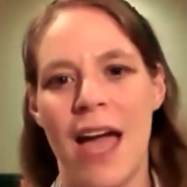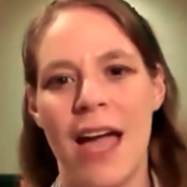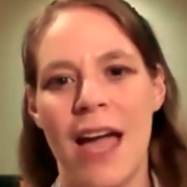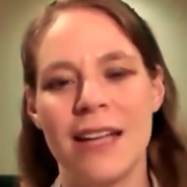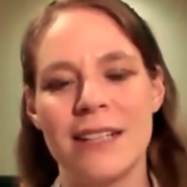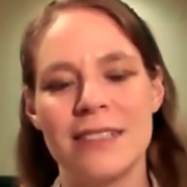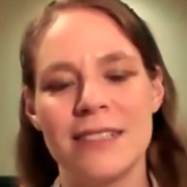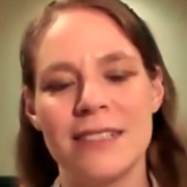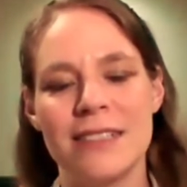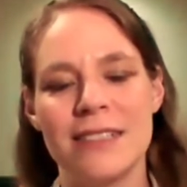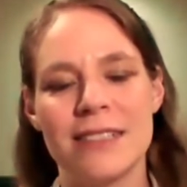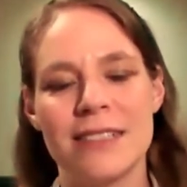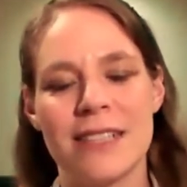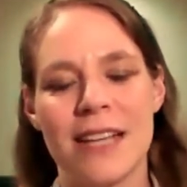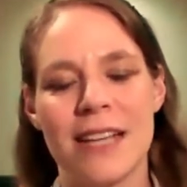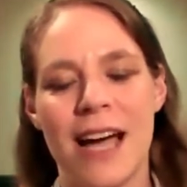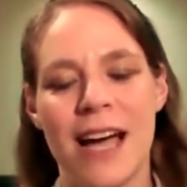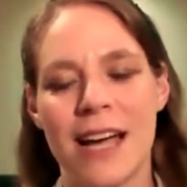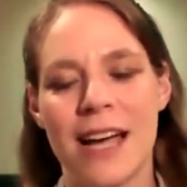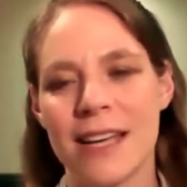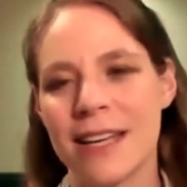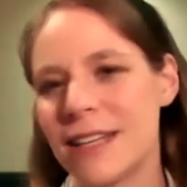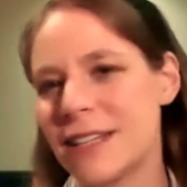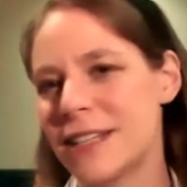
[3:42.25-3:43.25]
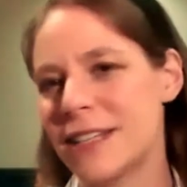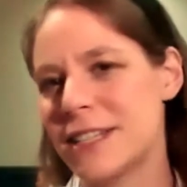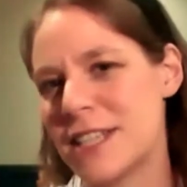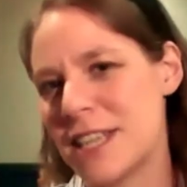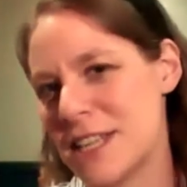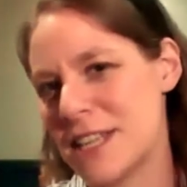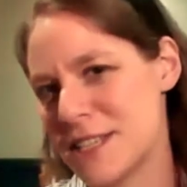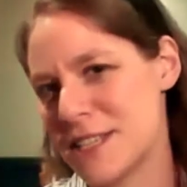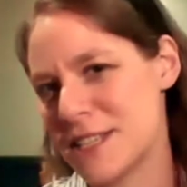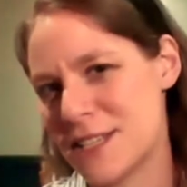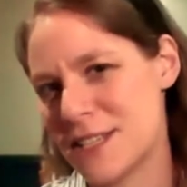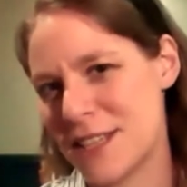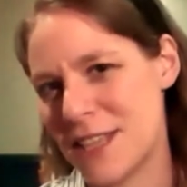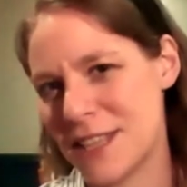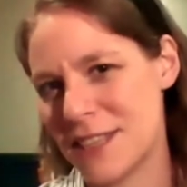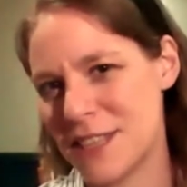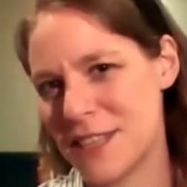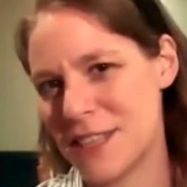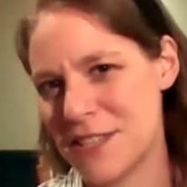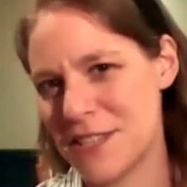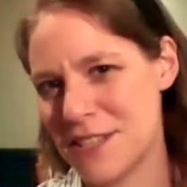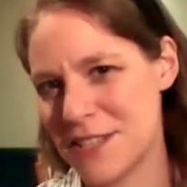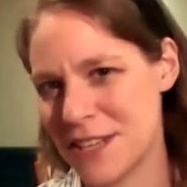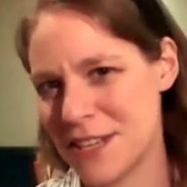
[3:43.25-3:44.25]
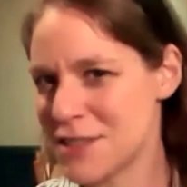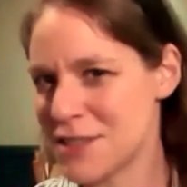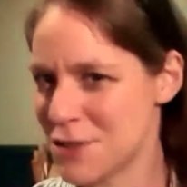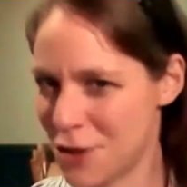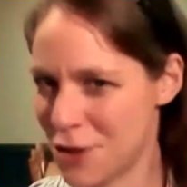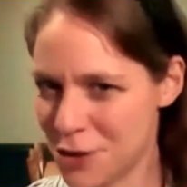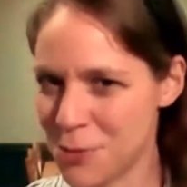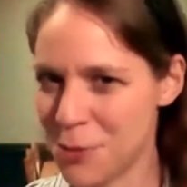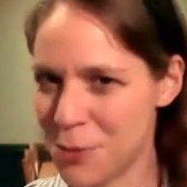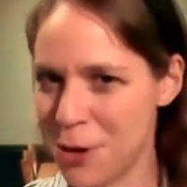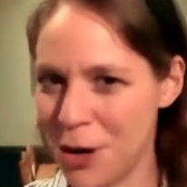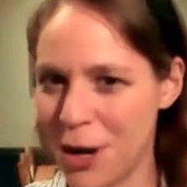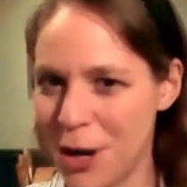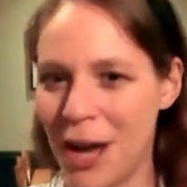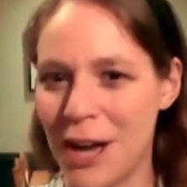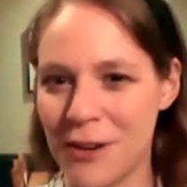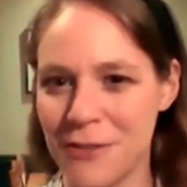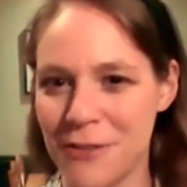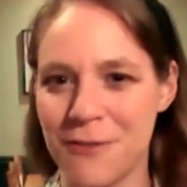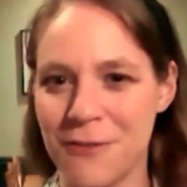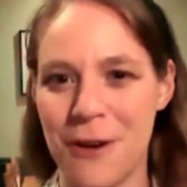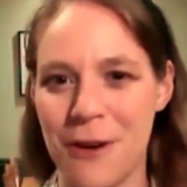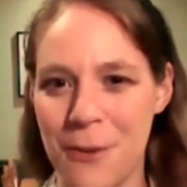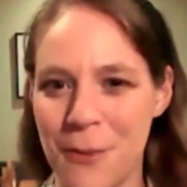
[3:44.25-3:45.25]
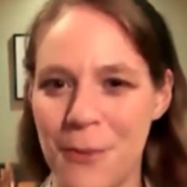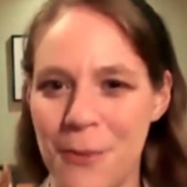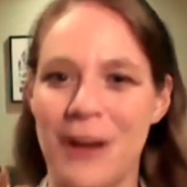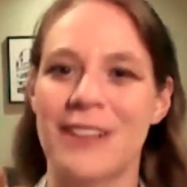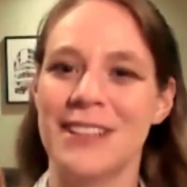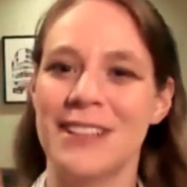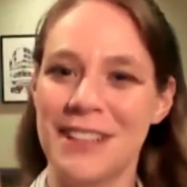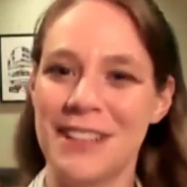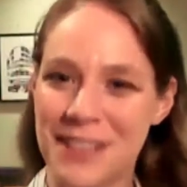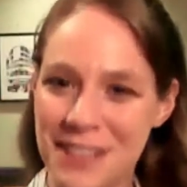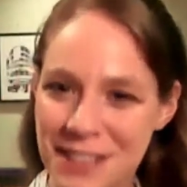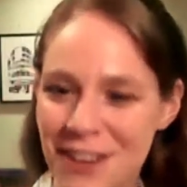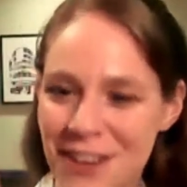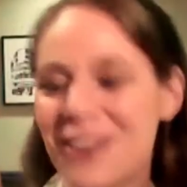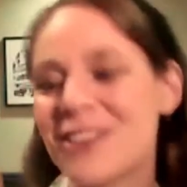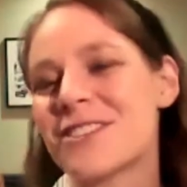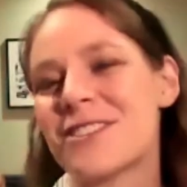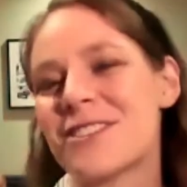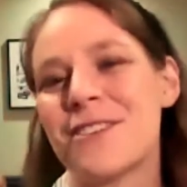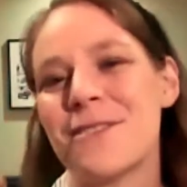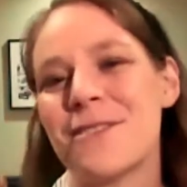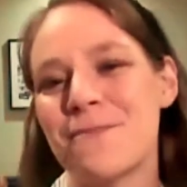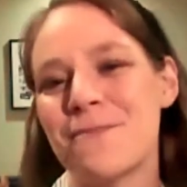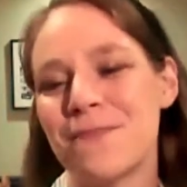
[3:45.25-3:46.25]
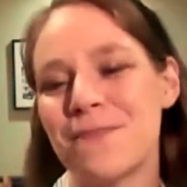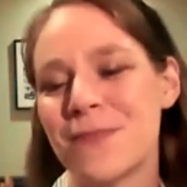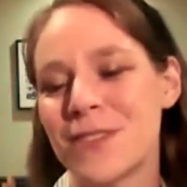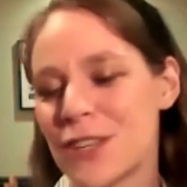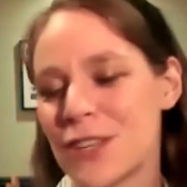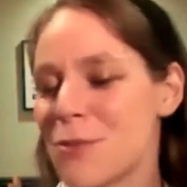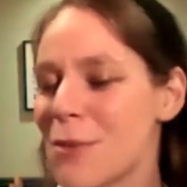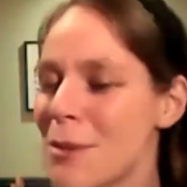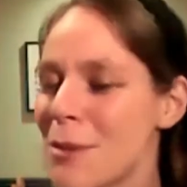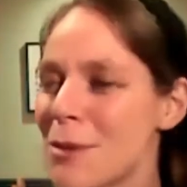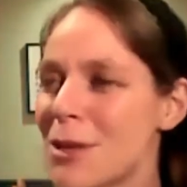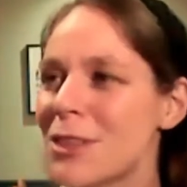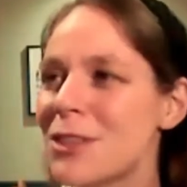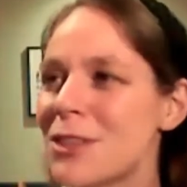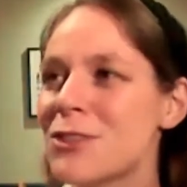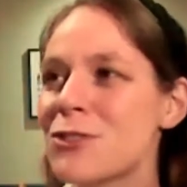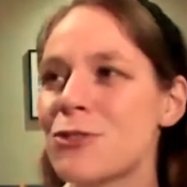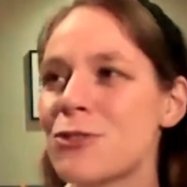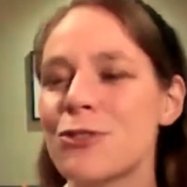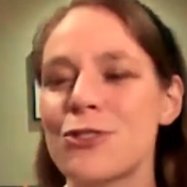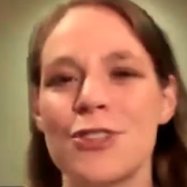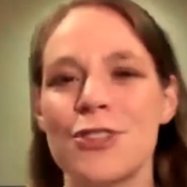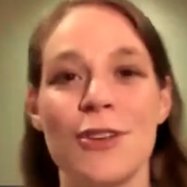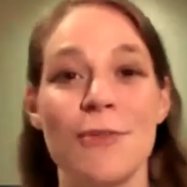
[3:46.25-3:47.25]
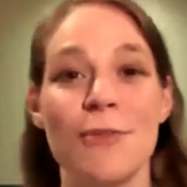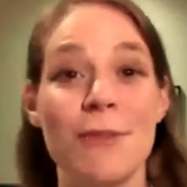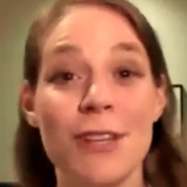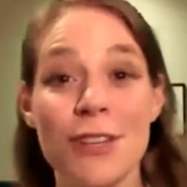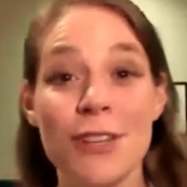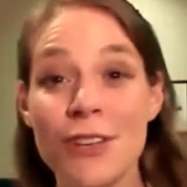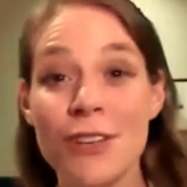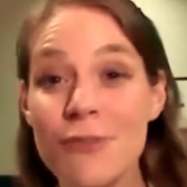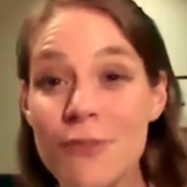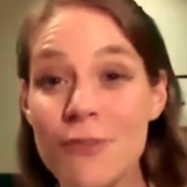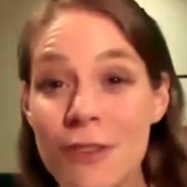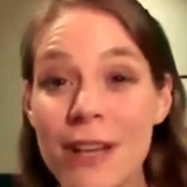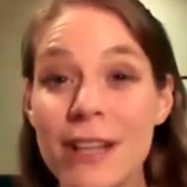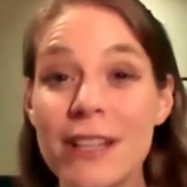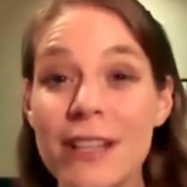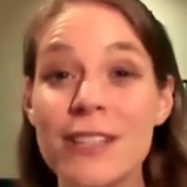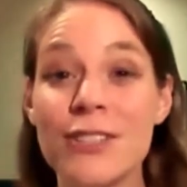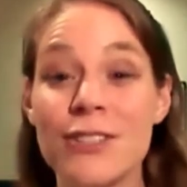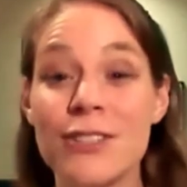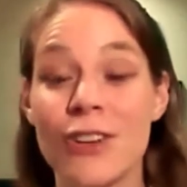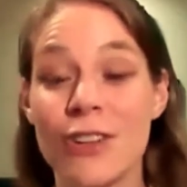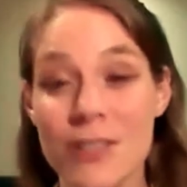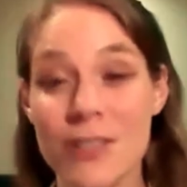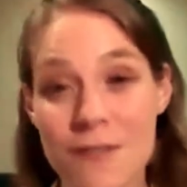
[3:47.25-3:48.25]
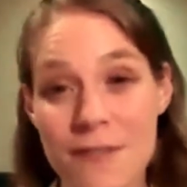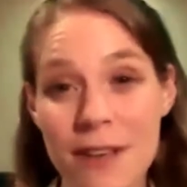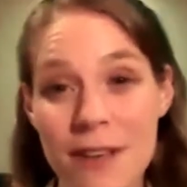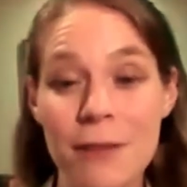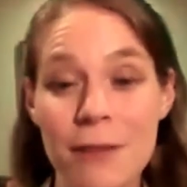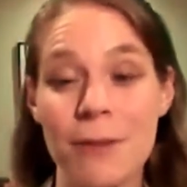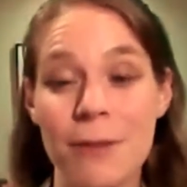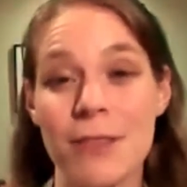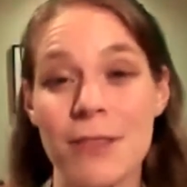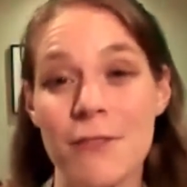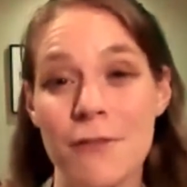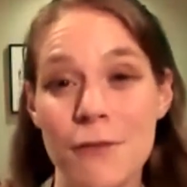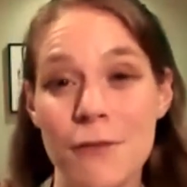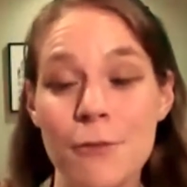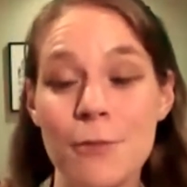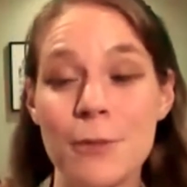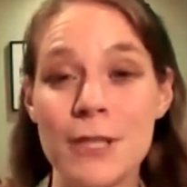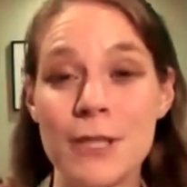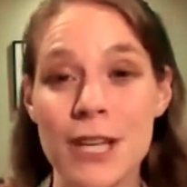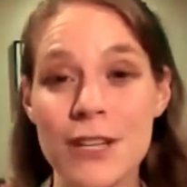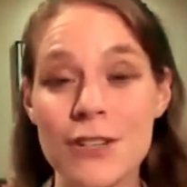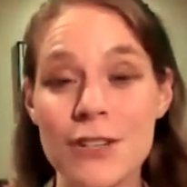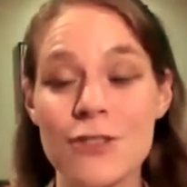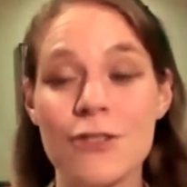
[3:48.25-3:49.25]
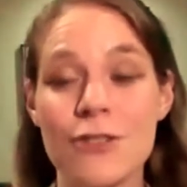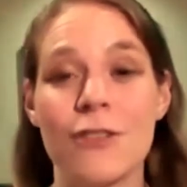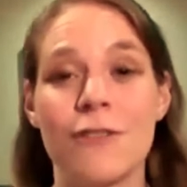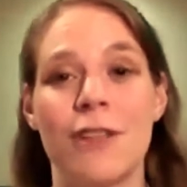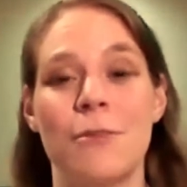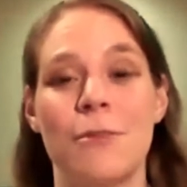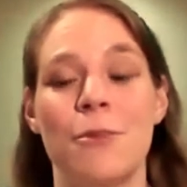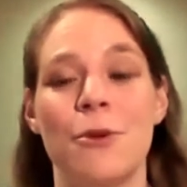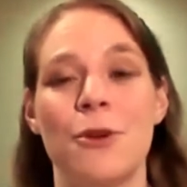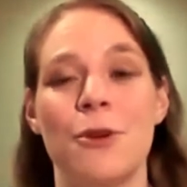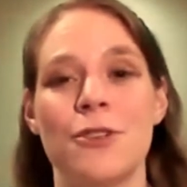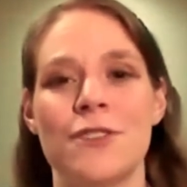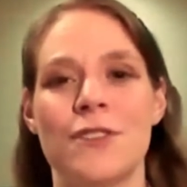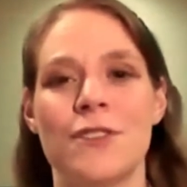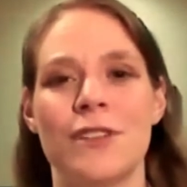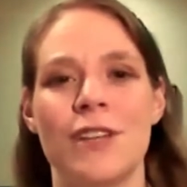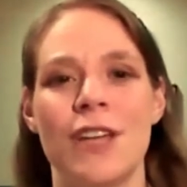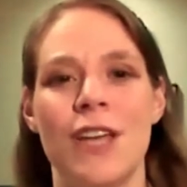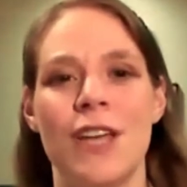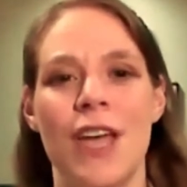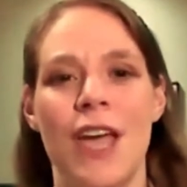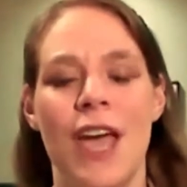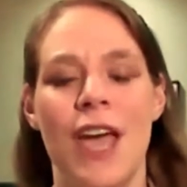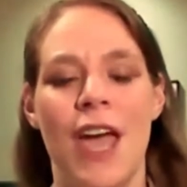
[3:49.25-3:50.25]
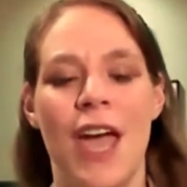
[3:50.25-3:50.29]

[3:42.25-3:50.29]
And I can attest that this does not work out very well in the long term. So maybe in the short term, and you can really start developing the full potential of that person.